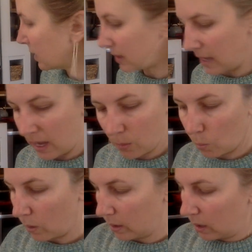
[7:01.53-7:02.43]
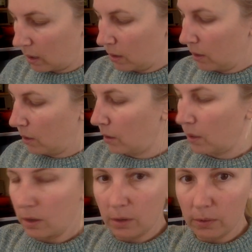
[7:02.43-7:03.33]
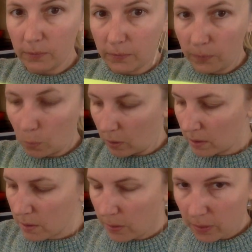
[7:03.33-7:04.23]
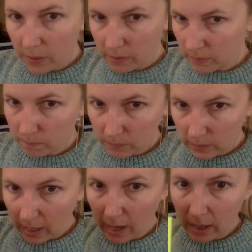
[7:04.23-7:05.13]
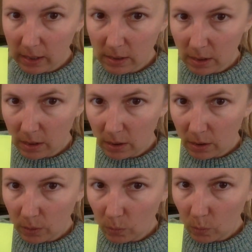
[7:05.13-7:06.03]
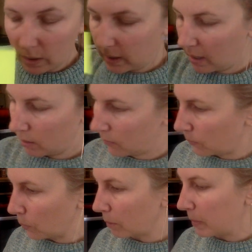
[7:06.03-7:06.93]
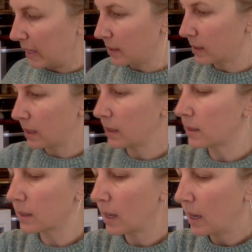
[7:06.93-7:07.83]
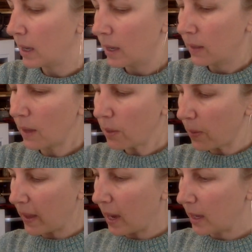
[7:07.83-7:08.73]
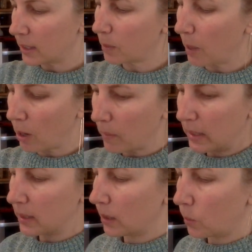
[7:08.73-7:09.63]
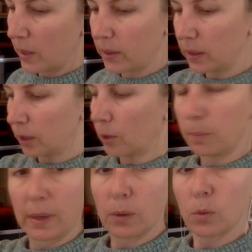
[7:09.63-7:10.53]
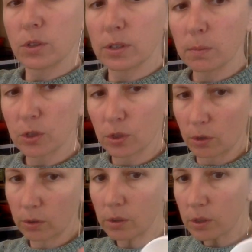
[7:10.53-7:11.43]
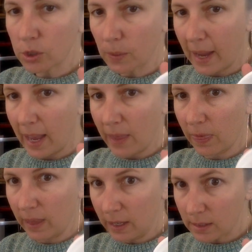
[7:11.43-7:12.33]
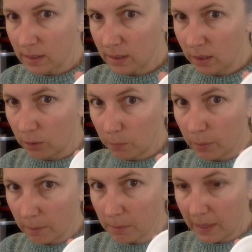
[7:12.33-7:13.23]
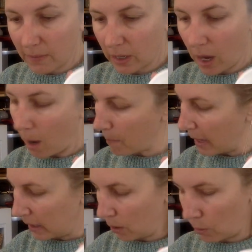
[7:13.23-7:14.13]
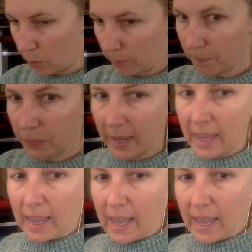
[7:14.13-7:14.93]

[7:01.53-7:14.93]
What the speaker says: thing as saying 1/4, okay? 1 out of 4 pieces. The other thing I experimented with a little bit were some circles. So I had this, you probably have a cup at home,